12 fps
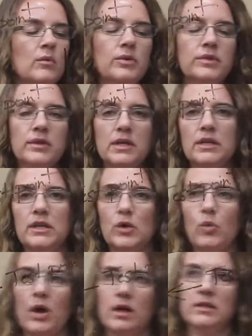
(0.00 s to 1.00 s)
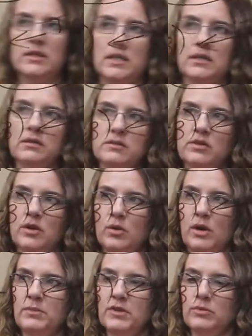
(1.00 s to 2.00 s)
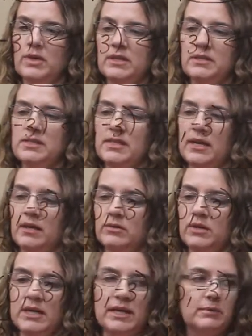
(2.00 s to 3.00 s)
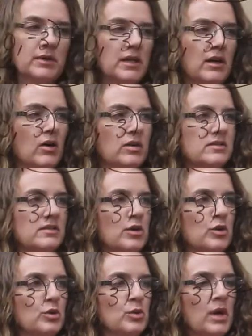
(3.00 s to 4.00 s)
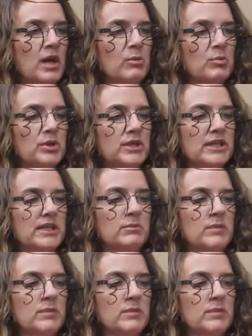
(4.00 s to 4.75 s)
With the inequality. So I'm going to write this down, and I'm going to also put in